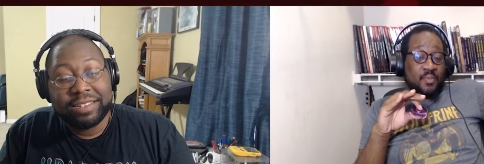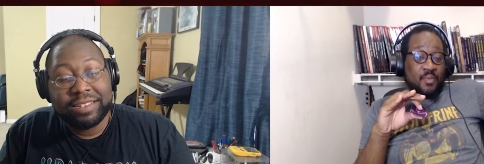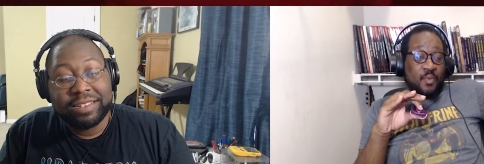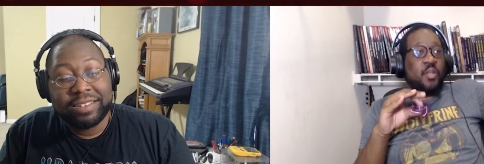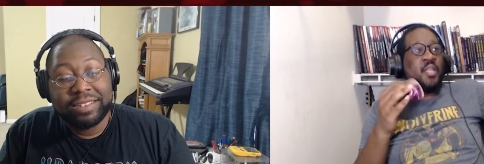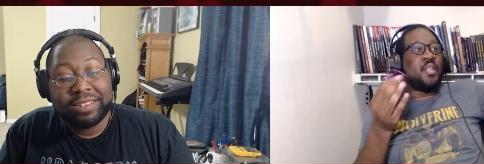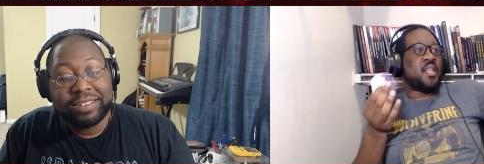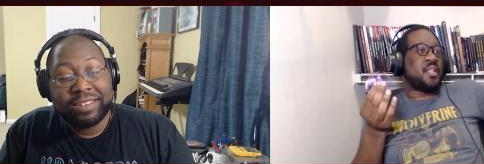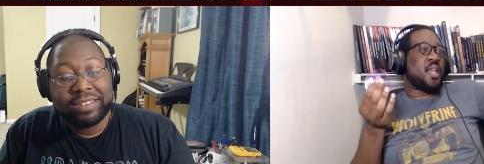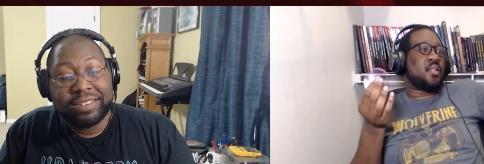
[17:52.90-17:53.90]
Speaker 1: Well, he
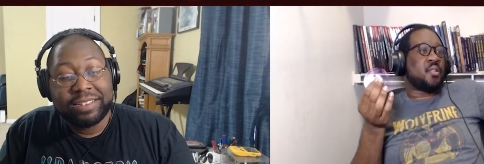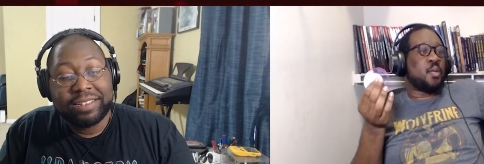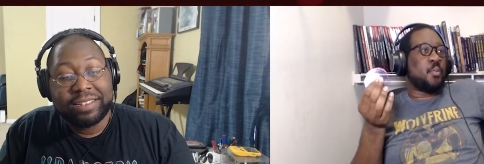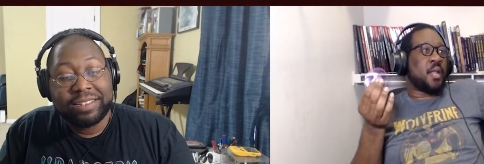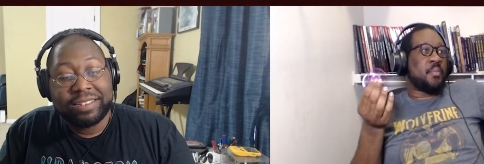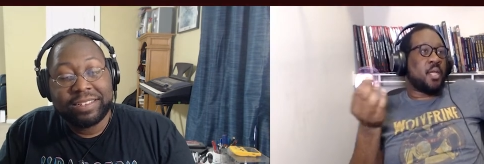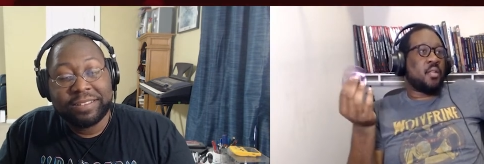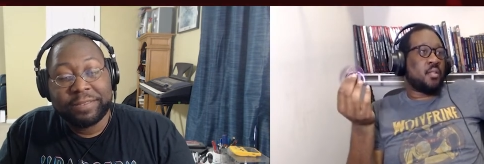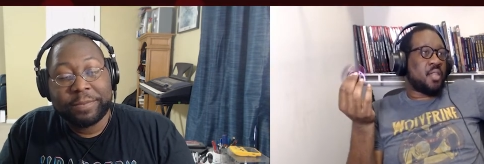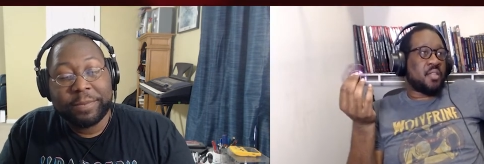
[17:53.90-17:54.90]
didn't say Sue, but I mean
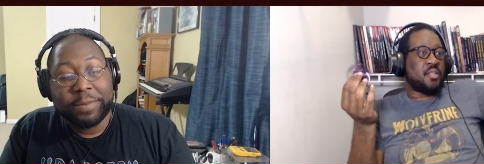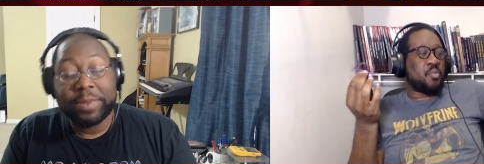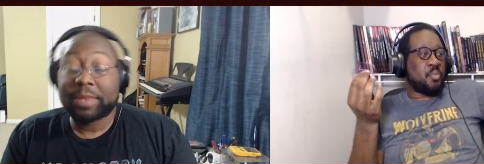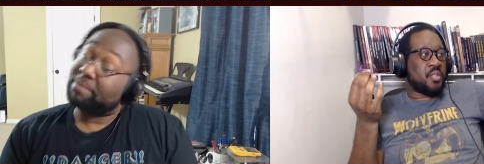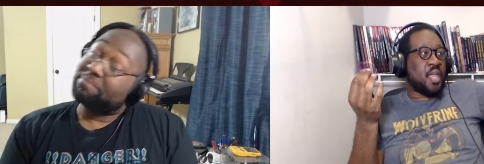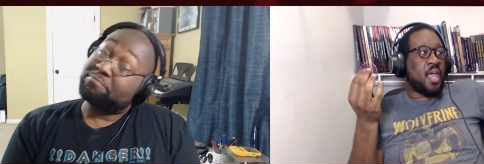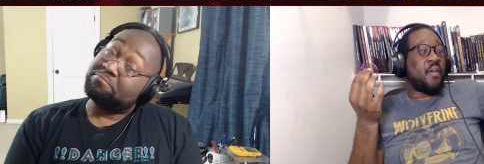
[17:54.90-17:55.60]
that's the only person I